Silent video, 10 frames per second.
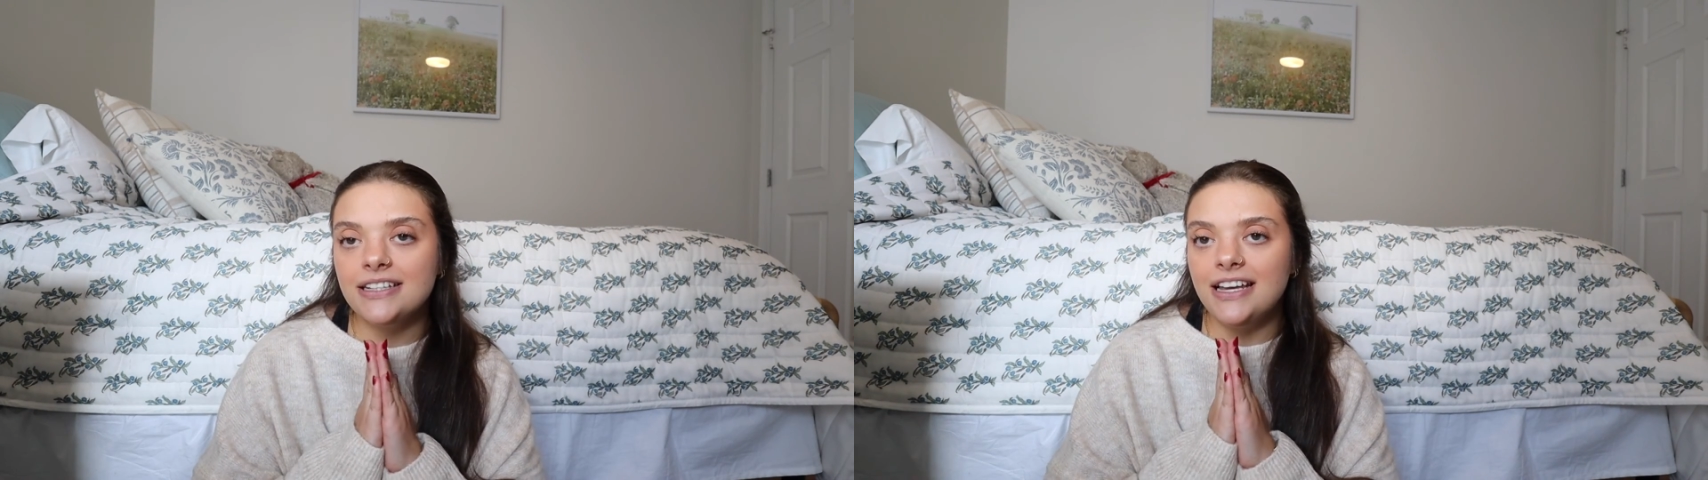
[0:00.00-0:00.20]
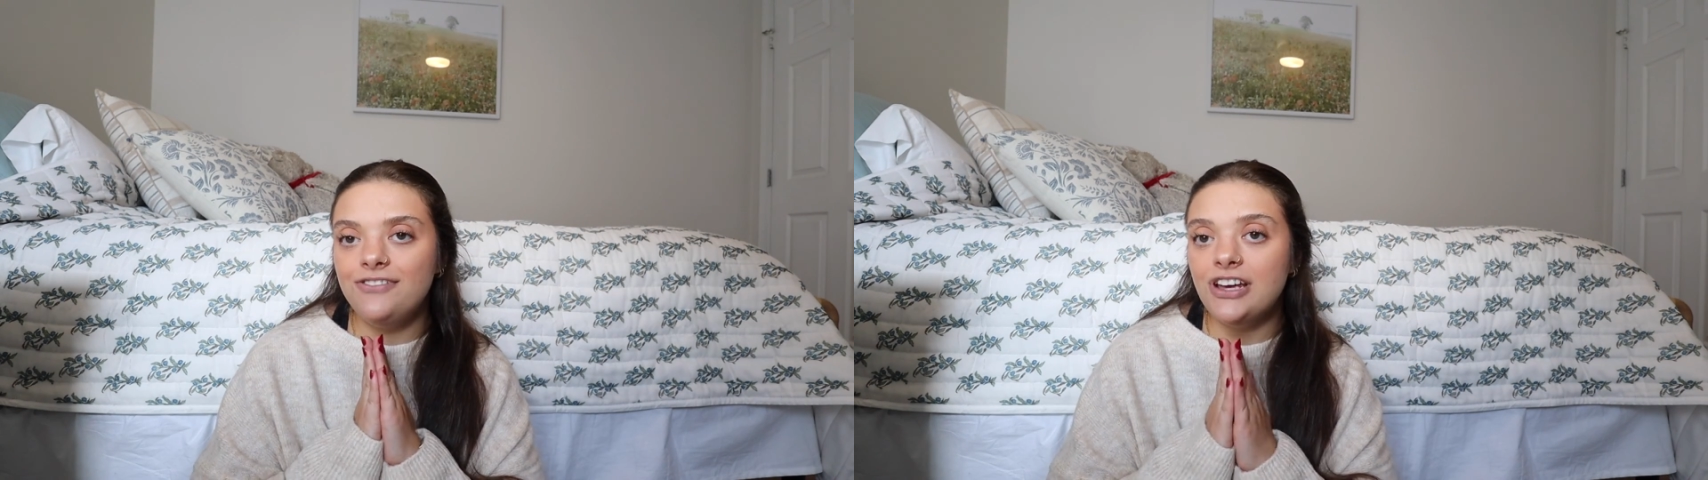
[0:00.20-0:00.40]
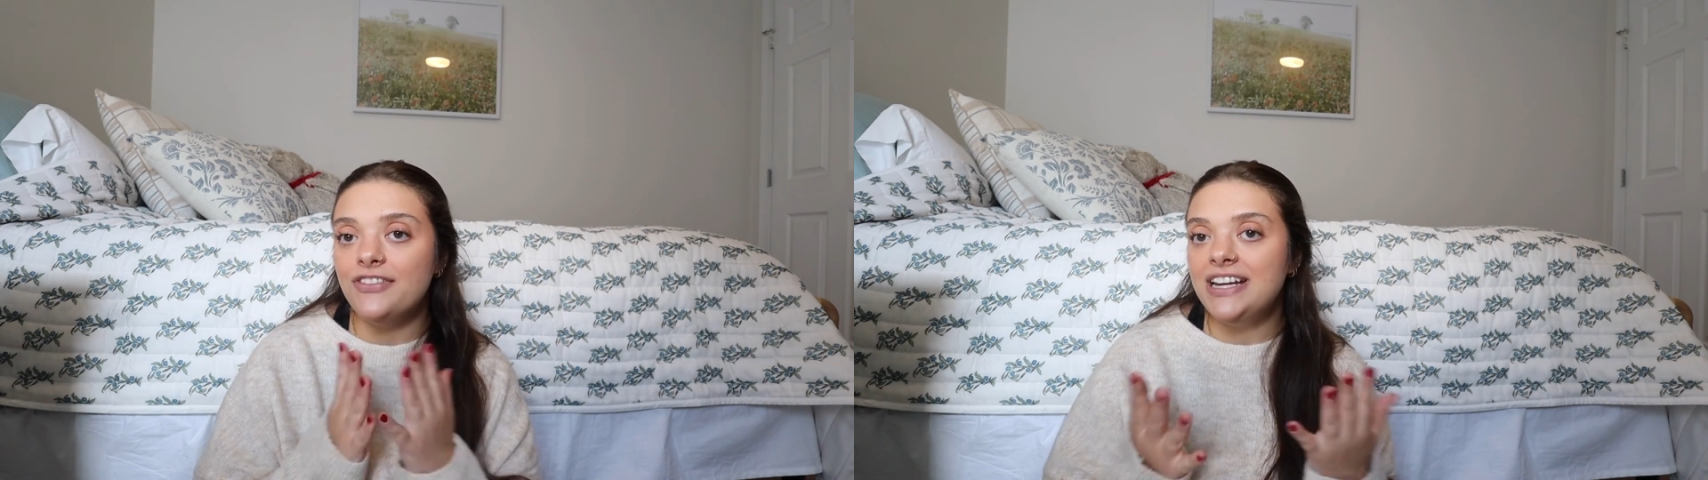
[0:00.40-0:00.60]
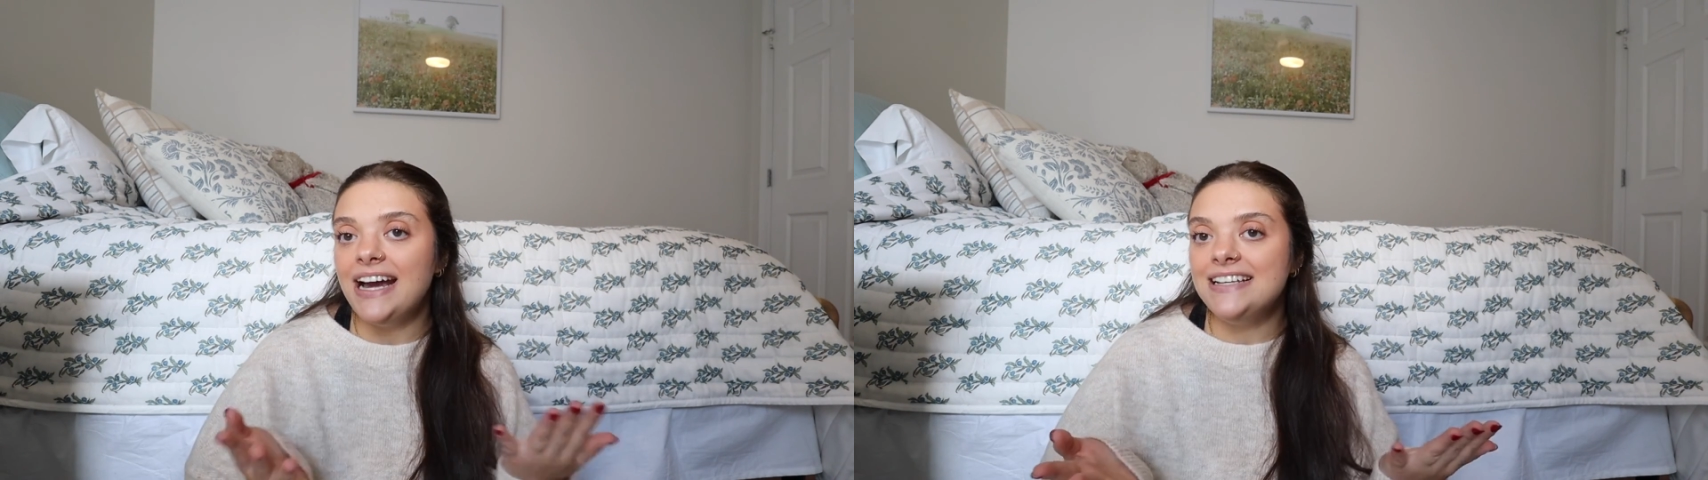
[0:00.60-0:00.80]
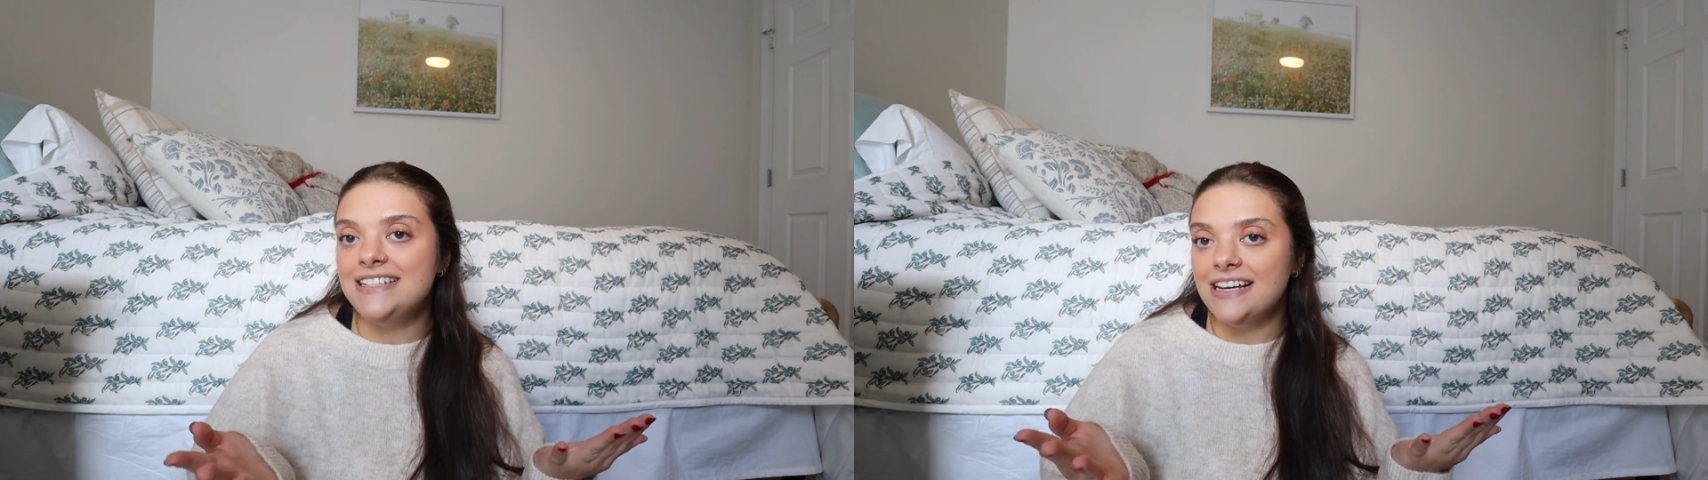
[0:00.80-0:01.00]
if you have any
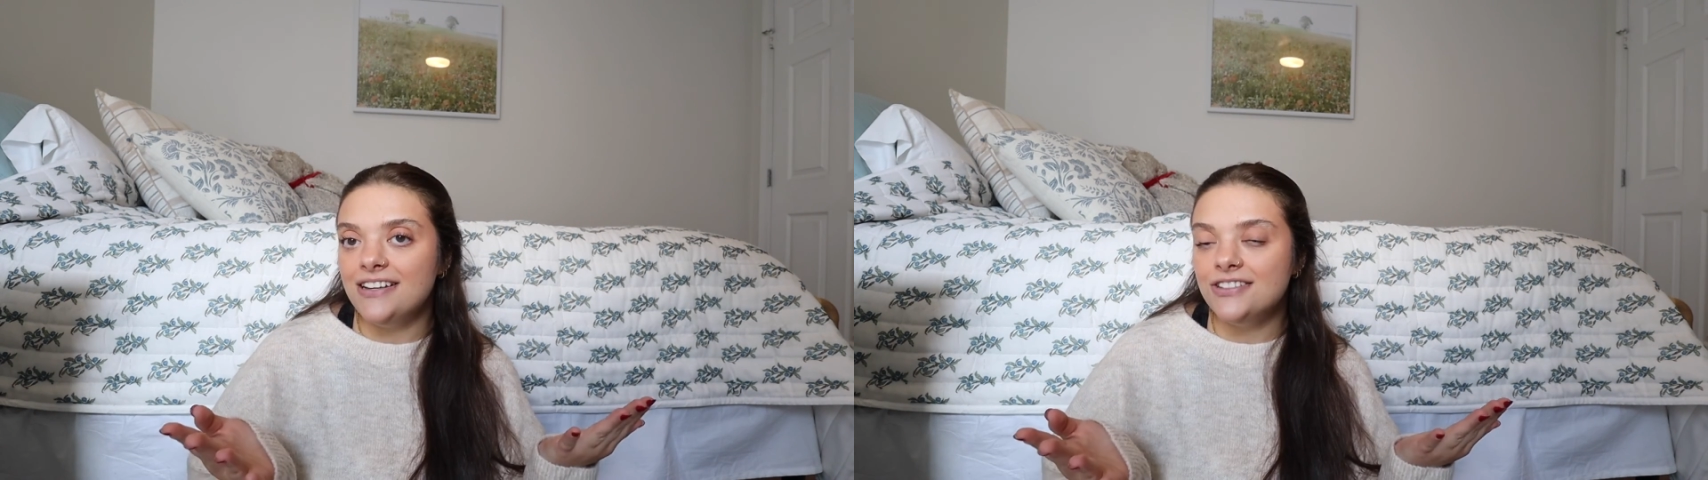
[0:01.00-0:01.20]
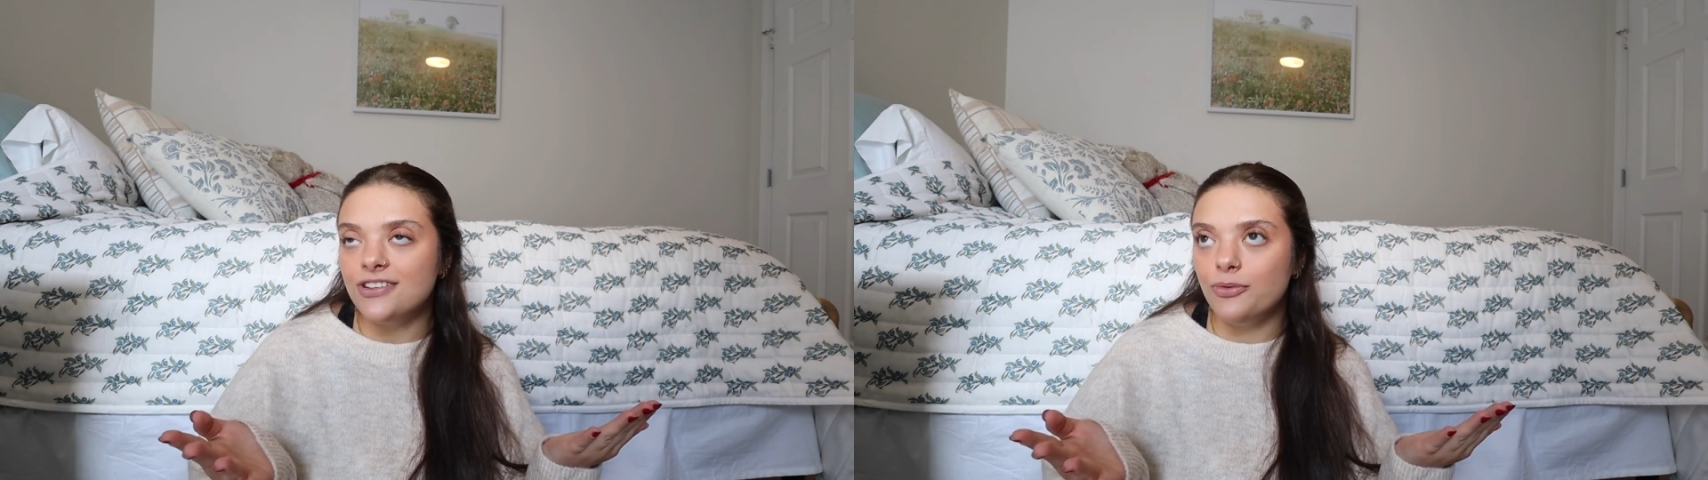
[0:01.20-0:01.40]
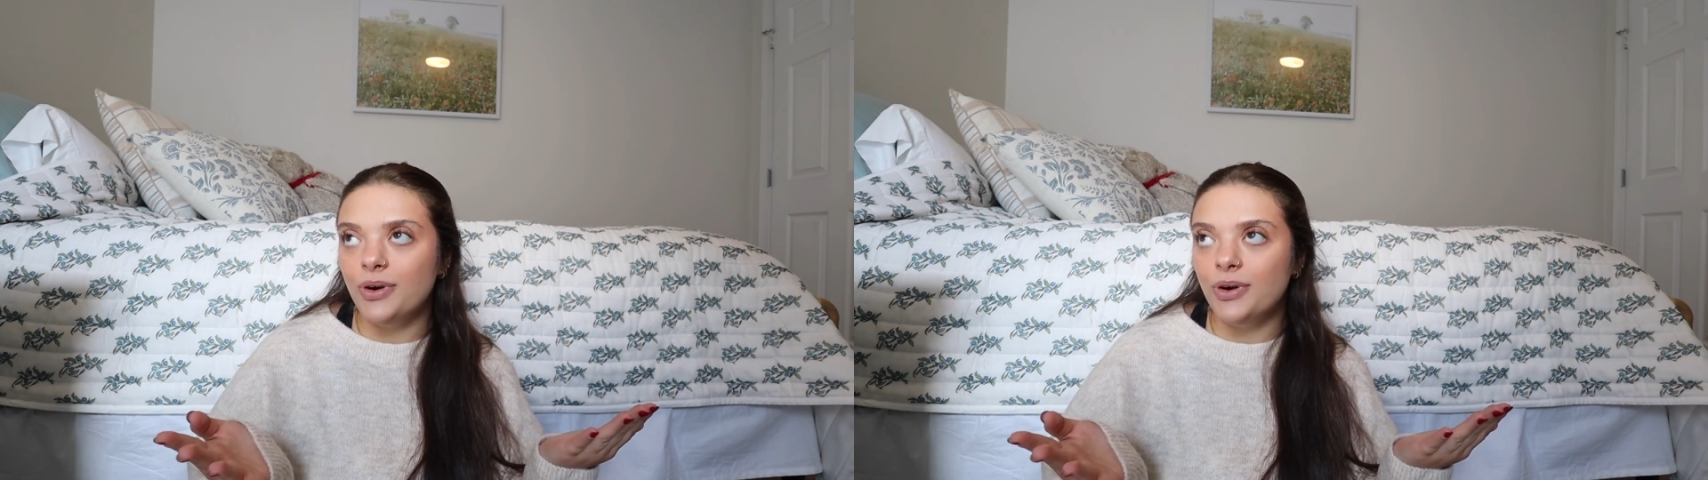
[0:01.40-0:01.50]
ideas on